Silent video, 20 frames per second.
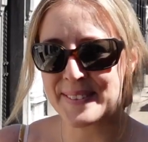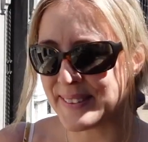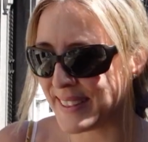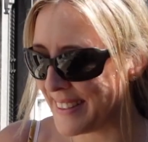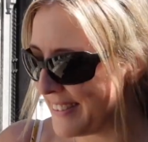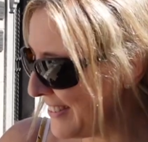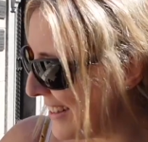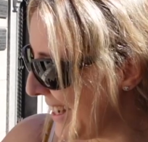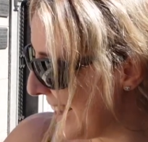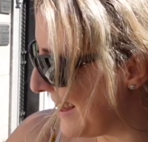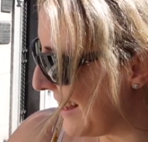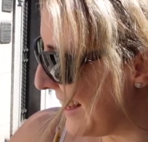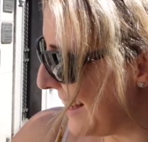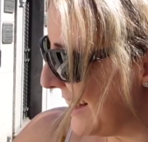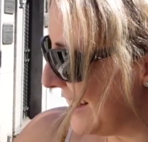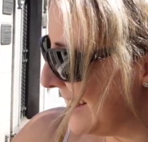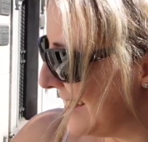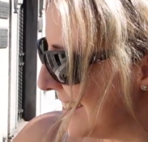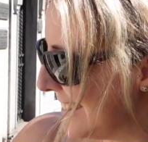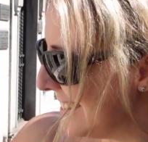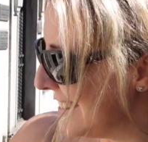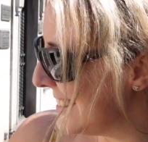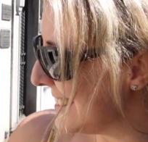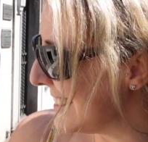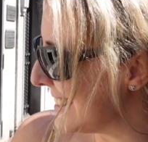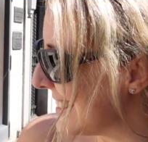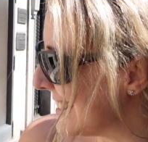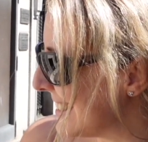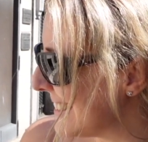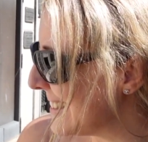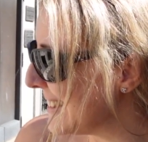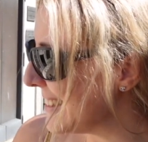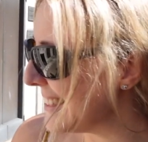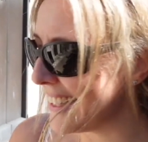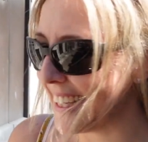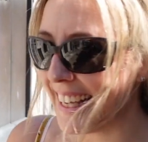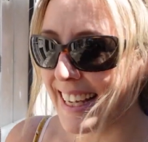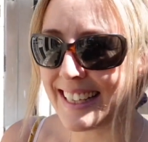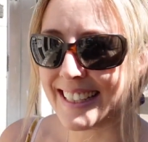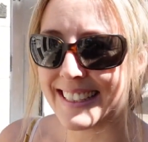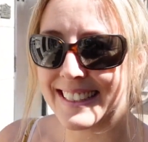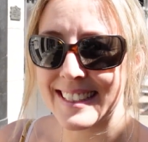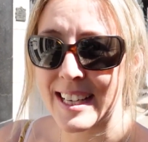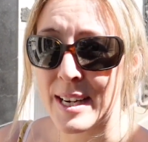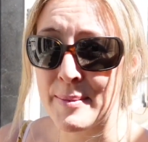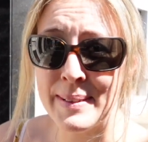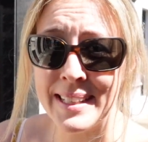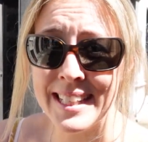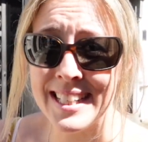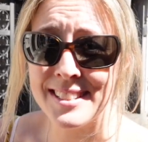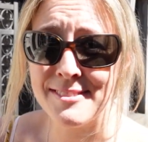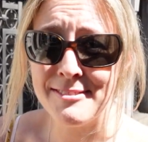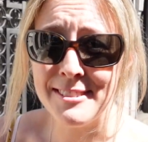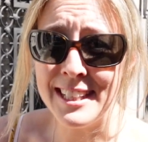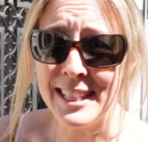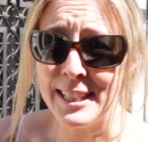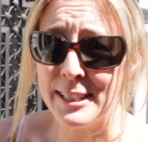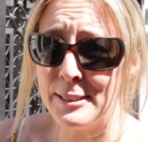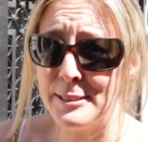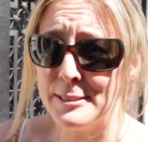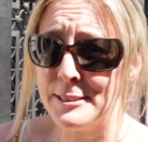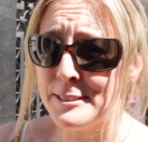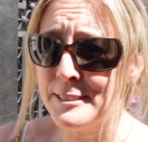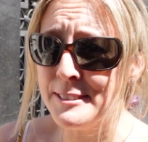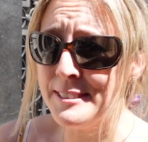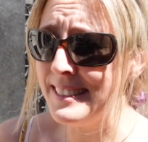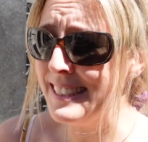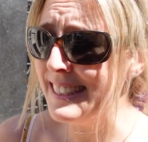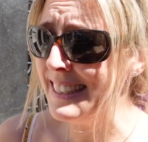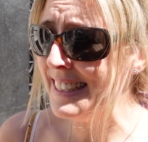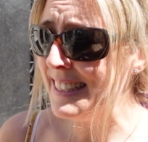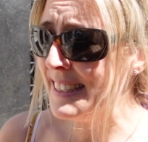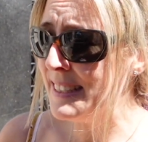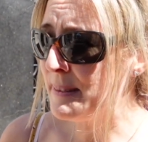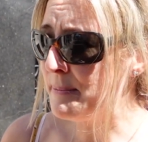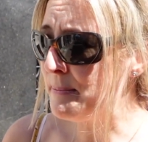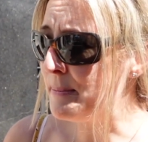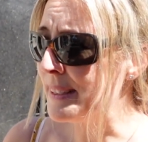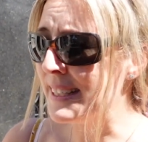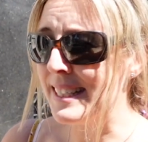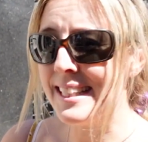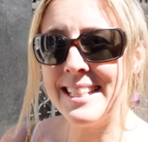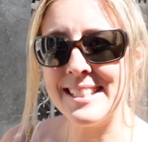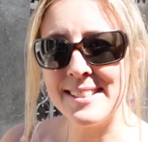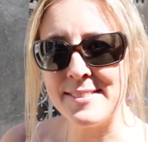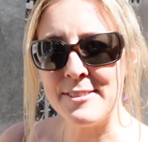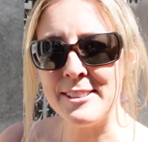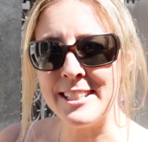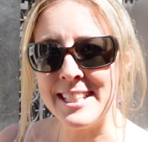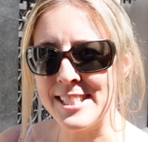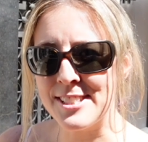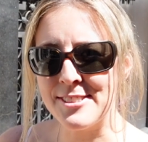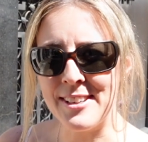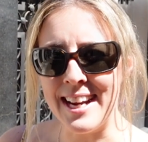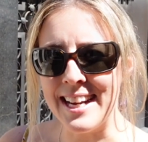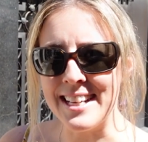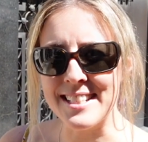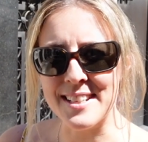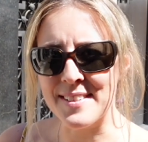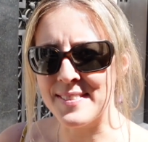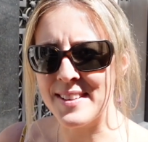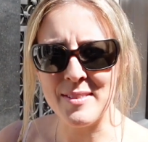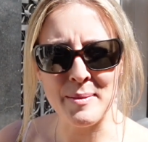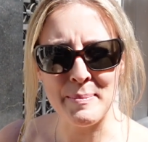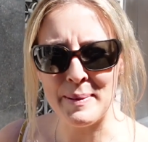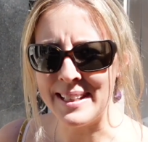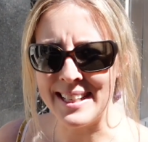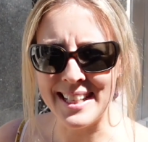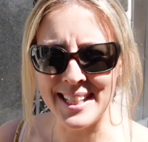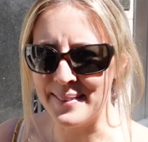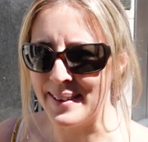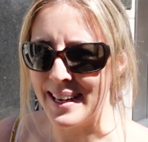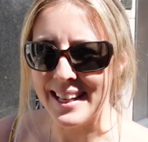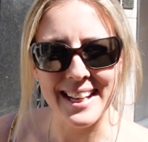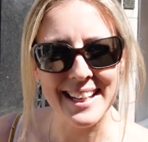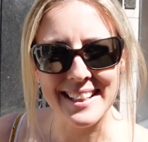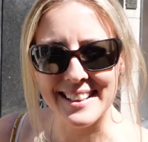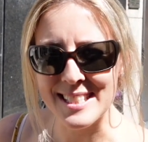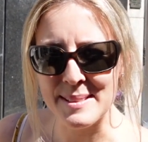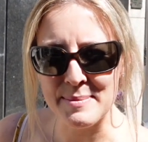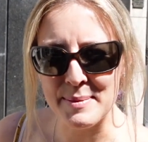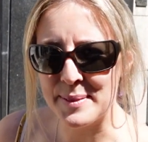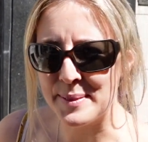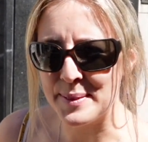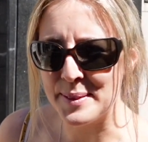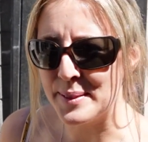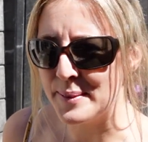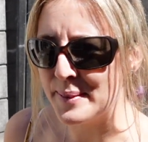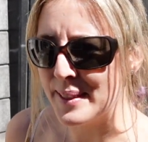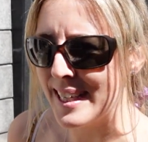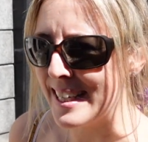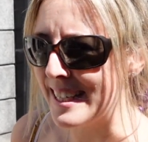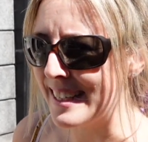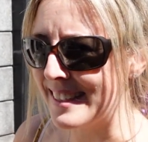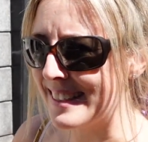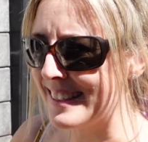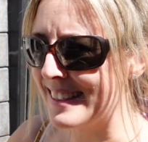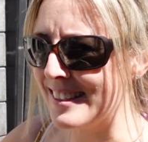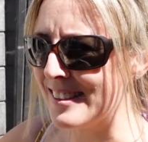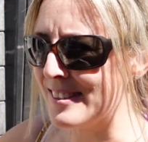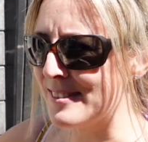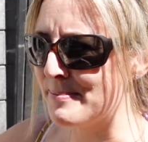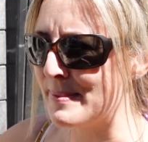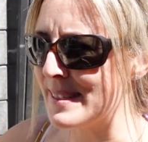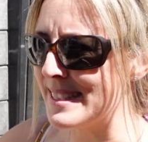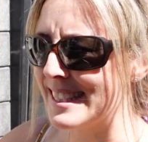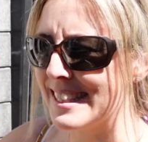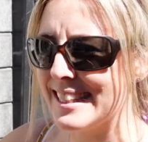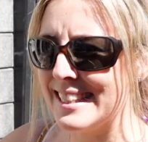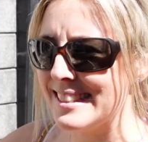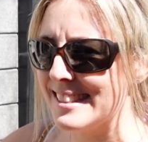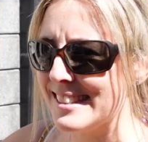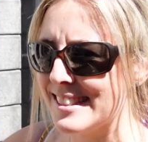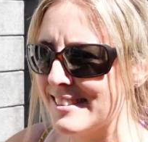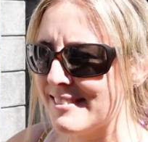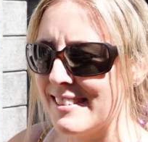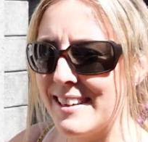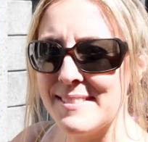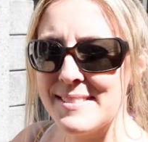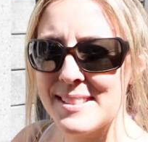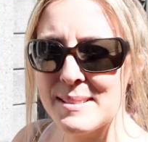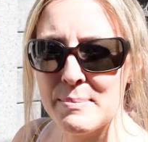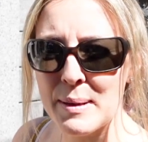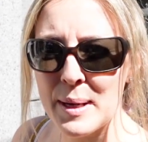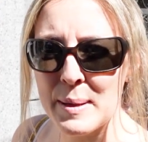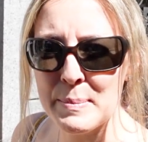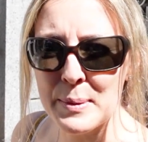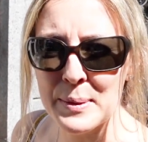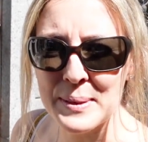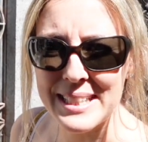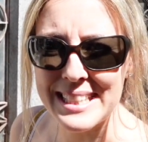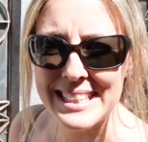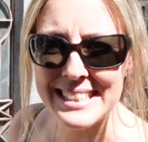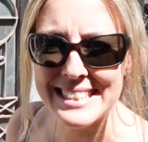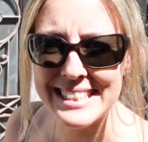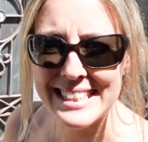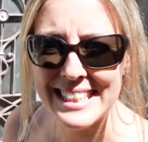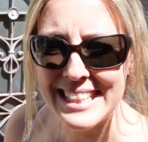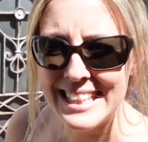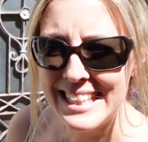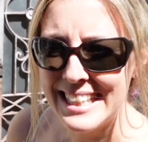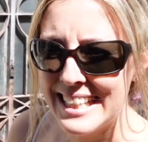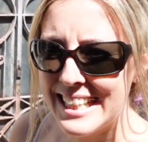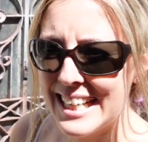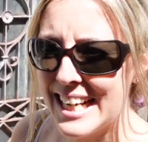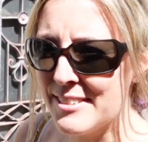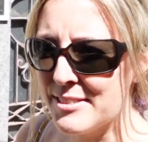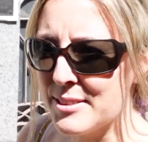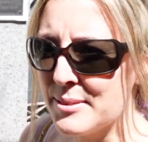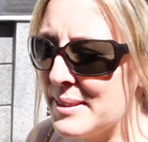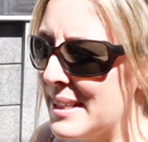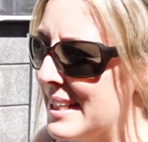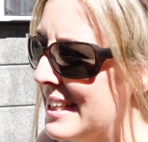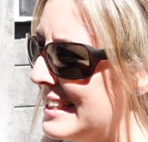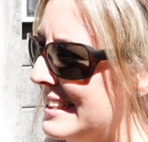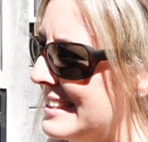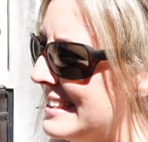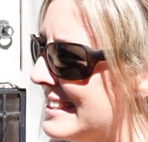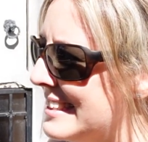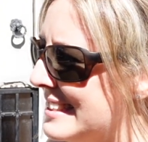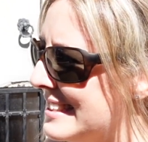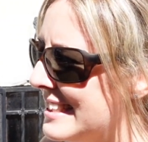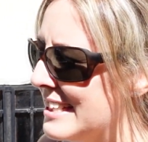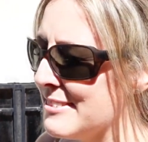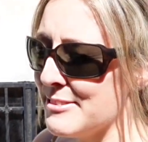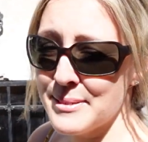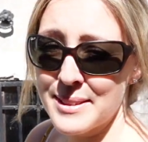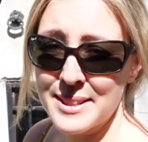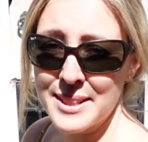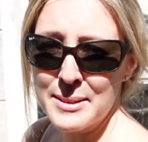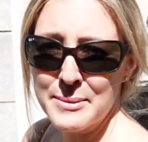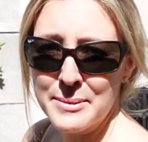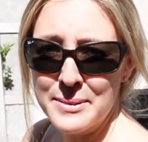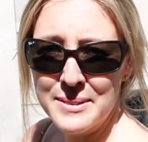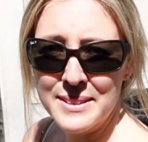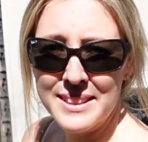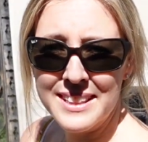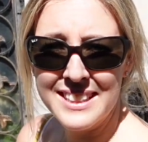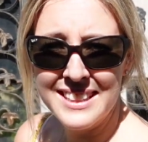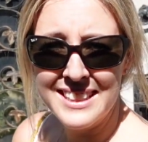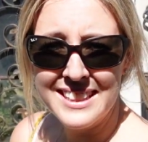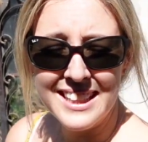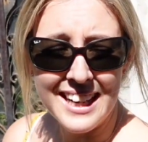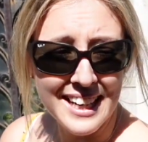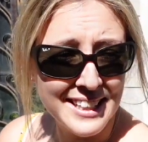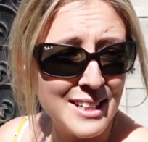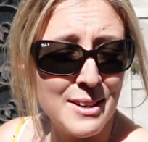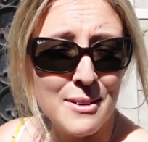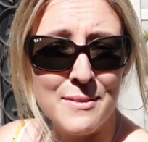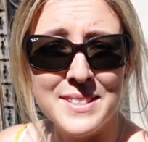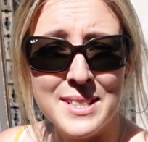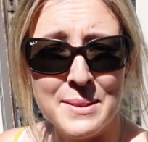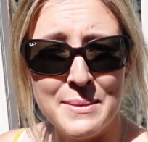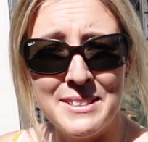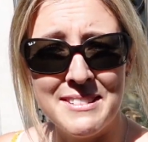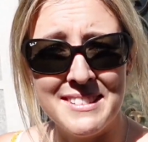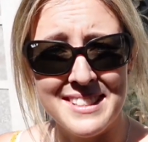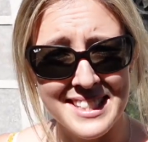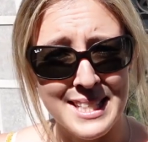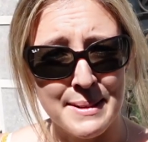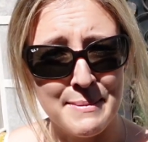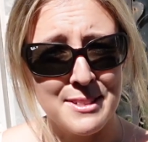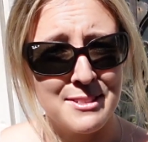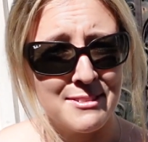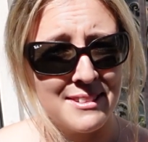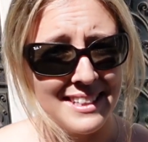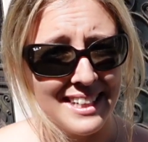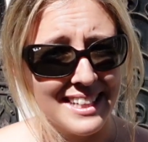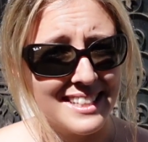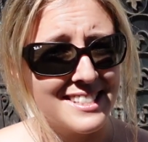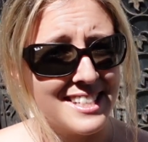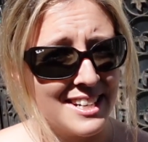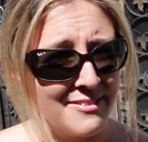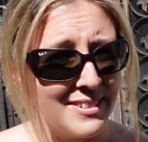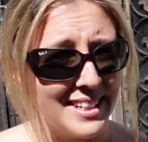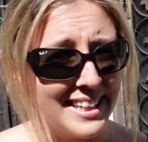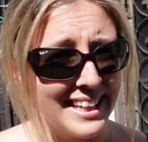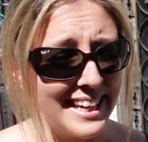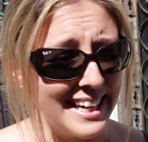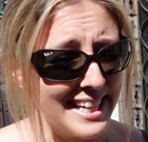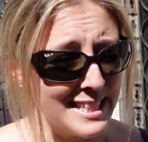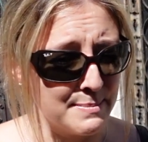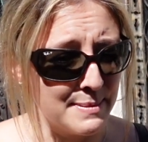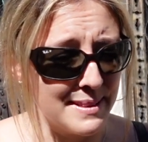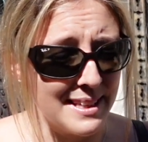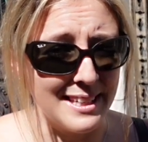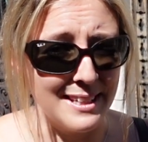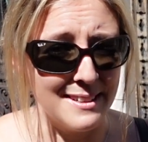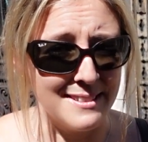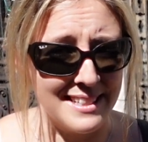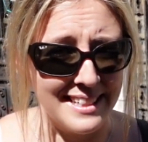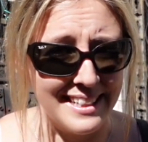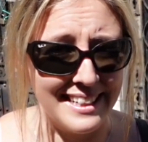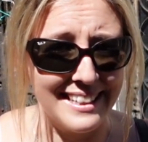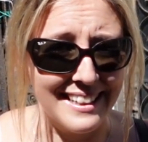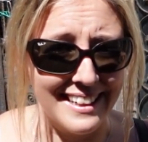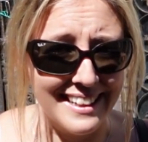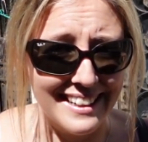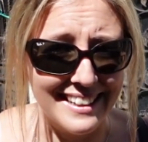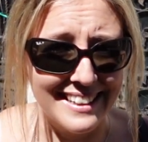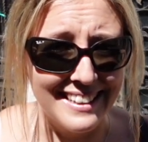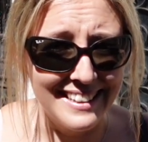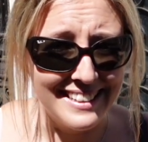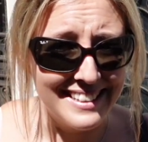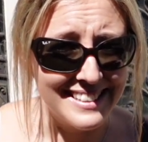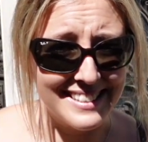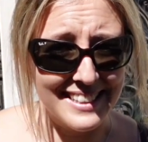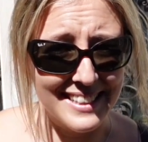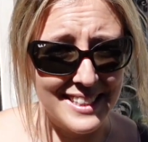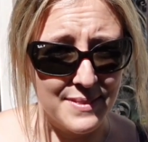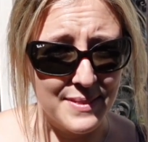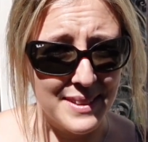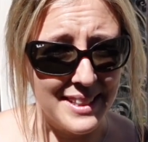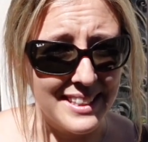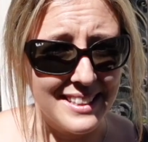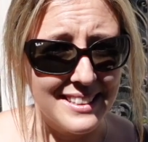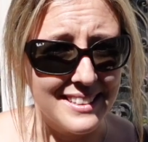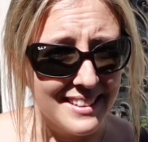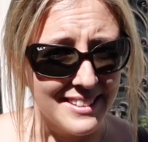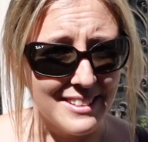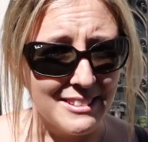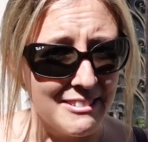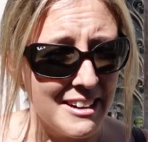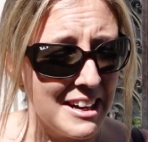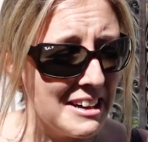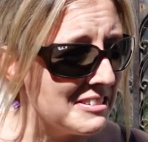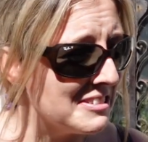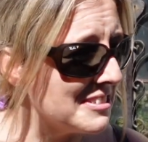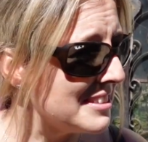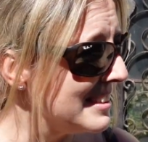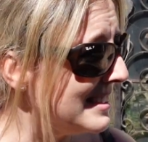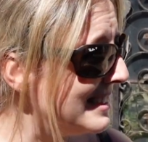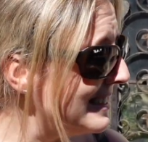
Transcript: one right there. Just, yeah, I mean, it's really cool, but it is really strange. I've never been anywhere like this before where you're basically just surrounded by bodies everywhere that you walk. I know obviously when you're in a cemetery that's generally the case, but they're usually like 6 feet underground.